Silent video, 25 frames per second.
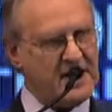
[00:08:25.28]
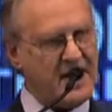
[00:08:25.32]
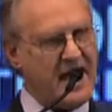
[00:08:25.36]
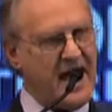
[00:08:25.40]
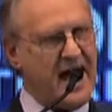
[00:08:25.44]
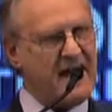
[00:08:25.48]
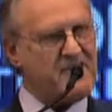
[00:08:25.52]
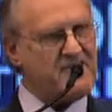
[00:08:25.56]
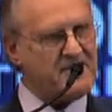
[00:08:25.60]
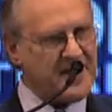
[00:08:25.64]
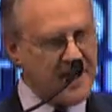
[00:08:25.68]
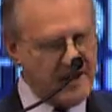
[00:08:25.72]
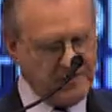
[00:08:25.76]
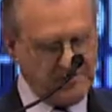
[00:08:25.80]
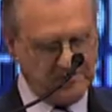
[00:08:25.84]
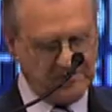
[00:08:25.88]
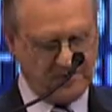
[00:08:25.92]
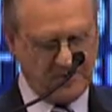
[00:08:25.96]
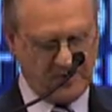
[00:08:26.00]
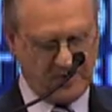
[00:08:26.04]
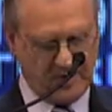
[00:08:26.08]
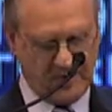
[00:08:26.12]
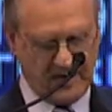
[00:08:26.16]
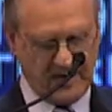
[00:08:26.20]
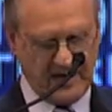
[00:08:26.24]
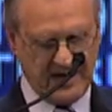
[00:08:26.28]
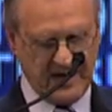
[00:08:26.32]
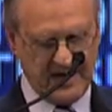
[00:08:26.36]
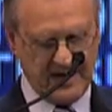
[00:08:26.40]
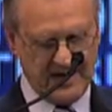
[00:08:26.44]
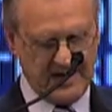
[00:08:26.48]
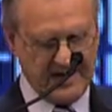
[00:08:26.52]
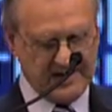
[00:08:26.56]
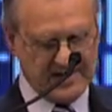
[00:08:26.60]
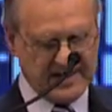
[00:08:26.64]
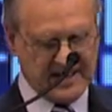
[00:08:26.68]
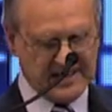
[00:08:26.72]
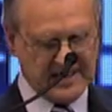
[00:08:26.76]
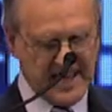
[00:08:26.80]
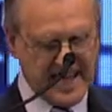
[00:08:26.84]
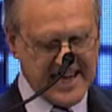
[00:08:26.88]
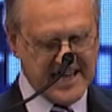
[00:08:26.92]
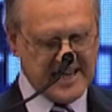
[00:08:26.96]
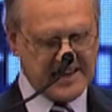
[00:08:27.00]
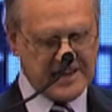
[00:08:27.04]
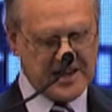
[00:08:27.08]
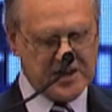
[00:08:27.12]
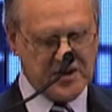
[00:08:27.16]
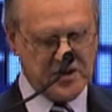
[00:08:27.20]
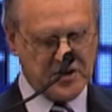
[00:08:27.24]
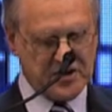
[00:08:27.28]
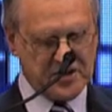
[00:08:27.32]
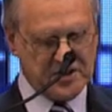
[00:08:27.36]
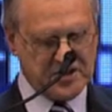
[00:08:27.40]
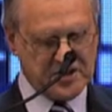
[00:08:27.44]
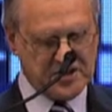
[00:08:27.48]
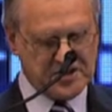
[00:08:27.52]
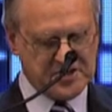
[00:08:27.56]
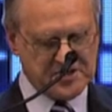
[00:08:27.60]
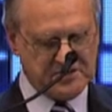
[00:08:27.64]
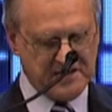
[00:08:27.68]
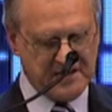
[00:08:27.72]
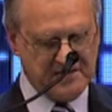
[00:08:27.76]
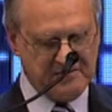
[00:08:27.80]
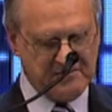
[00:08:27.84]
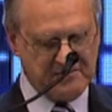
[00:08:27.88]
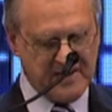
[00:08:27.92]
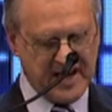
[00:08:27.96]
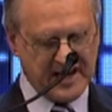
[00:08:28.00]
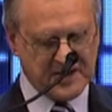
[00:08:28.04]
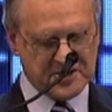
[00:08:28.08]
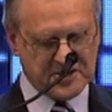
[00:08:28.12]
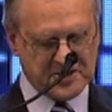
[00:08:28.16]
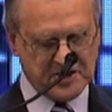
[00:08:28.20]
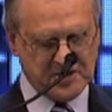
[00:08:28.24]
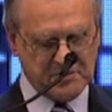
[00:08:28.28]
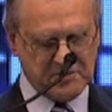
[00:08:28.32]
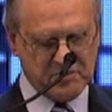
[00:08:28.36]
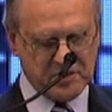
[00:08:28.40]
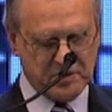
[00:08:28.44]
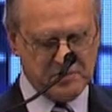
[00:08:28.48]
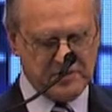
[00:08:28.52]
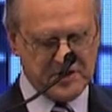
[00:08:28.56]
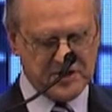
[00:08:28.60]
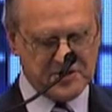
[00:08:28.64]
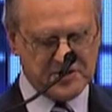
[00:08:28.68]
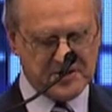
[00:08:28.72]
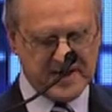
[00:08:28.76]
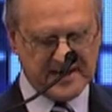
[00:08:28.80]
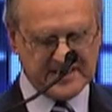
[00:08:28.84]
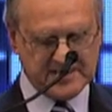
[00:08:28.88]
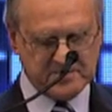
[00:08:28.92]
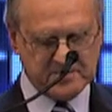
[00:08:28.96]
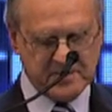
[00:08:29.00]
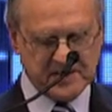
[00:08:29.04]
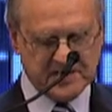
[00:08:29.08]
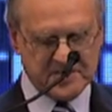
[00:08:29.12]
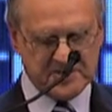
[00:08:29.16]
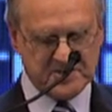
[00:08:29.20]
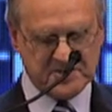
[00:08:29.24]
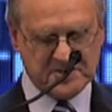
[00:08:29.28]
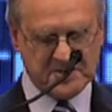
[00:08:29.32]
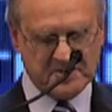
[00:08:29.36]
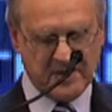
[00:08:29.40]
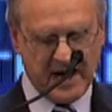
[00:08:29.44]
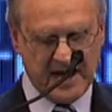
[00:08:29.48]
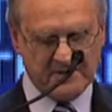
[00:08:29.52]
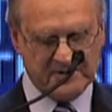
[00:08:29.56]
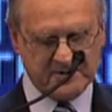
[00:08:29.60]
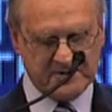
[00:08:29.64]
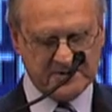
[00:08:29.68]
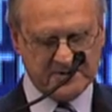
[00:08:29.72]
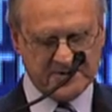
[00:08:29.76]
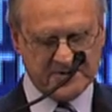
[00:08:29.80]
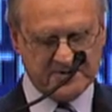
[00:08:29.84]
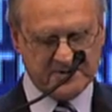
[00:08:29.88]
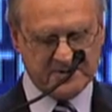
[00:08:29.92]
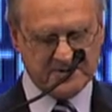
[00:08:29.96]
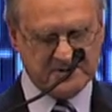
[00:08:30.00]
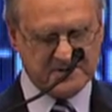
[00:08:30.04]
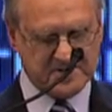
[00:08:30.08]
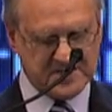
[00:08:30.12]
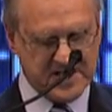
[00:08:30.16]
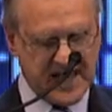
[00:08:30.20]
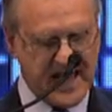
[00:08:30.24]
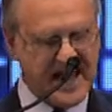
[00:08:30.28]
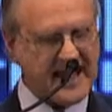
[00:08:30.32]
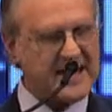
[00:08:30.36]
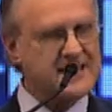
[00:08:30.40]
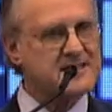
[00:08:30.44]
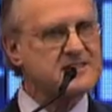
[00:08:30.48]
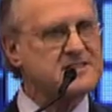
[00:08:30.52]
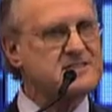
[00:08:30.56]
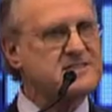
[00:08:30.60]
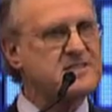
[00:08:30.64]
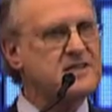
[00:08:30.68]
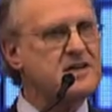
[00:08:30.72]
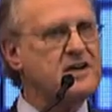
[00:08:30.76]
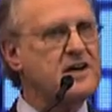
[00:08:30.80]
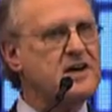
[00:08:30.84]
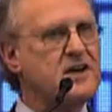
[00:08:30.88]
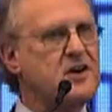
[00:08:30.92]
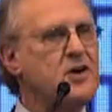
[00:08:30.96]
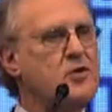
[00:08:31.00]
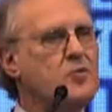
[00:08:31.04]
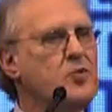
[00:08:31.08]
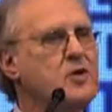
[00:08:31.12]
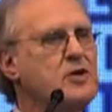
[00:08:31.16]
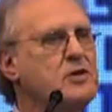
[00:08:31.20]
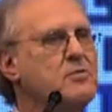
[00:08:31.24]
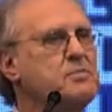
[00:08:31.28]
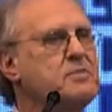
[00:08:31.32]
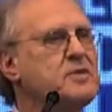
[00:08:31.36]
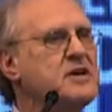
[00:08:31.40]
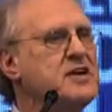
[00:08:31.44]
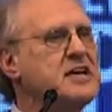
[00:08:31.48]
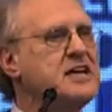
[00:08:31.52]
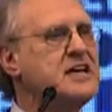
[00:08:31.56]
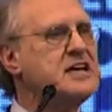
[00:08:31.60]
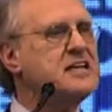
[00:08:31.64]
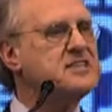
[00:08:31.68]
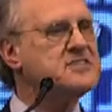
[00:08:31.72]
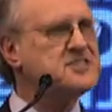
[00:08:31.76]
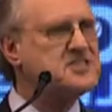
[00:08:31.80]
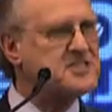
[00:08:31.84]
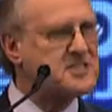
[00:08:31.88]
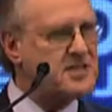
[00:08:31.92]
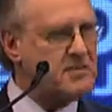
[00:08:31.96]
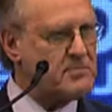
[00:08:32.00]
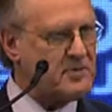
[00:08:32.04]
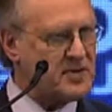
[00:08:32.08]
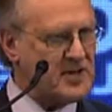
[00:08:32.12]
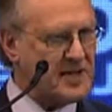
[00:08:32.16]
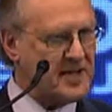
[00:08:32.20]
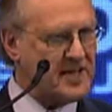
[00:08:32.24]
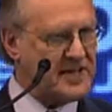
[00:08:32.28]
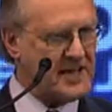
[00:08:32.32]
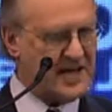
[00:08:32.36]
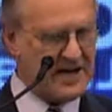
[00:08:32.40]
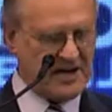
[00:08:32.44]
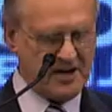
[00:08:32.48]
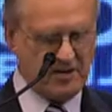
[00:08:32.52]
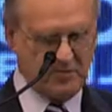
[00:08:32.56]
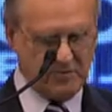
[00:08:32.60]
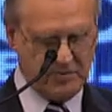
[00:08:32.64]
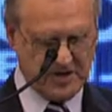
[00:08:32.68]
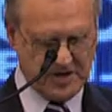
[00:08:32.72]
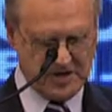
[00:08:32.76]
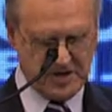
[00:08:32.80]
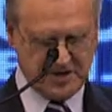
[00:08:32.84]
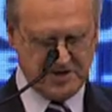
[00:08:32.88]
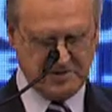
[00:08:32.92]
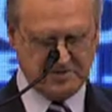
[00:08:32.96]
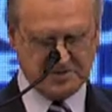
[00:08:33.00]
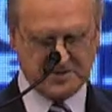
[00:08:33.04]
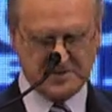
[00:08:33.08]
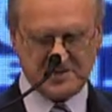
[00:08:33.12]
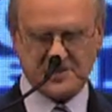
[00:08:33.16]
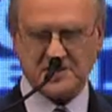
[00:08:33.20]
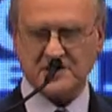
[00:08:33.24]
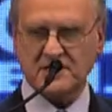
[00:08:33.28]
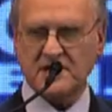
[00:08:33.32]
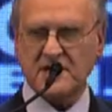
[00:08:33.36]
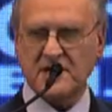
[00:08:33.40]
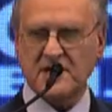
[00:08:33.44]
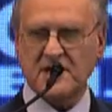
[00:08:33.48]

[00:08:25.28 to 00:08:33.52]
and therefore, the likelihood that your infection will be transmitted to others through sex will be similarly reduced.